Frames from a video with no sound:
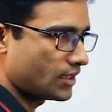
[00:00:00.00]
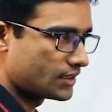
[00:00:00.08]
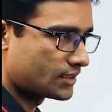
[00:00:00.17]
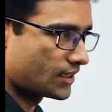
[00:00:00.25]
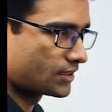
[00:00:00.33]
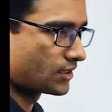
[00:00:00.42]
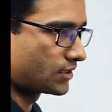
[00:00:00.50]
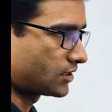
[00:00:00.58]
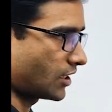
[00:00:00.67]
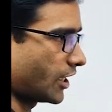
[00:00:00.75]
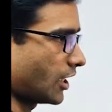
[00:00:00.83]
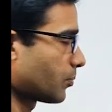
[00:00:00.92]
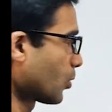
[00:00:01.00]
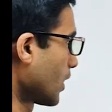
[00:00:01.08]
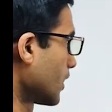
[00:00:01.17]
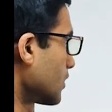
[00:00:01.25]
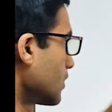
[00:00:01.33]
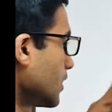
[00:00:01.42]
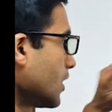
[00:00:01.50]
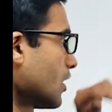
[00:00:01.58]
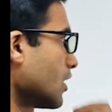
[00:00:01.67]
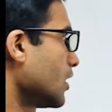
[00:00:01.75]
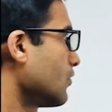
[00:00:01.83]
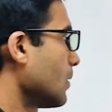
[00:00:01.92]
this as a starting point, here
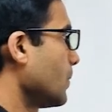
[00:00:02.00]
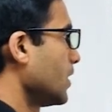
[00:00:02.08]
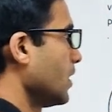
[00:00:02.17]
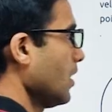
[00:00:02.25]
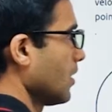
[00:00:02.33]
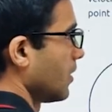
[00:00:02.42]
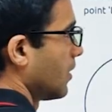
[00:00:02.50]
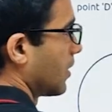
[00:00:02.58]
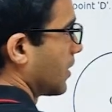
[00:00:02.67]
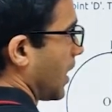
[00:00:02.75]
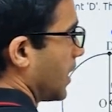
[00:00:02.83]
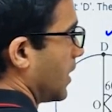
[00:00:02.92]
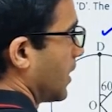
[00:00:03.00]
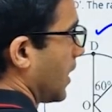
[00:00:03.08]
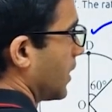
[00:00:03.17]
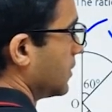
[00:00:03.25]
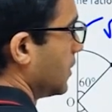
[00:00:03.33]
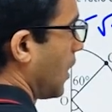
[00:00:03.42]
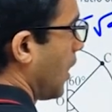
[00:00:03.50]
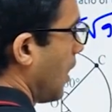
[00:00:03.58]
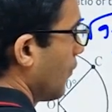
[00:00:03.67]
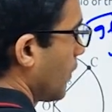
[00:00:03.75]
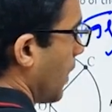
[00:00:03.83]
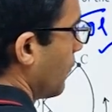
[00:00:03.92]
it will be the kinetic energy of
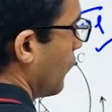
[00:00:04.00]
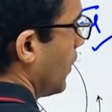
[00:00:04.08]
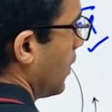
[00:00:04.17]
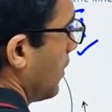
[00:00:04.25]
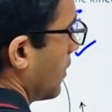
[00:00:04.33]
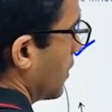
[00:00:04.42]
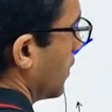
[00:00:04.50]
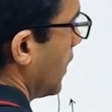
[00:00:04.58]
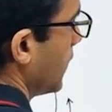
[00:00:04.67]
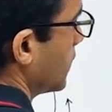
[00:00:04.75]
mv A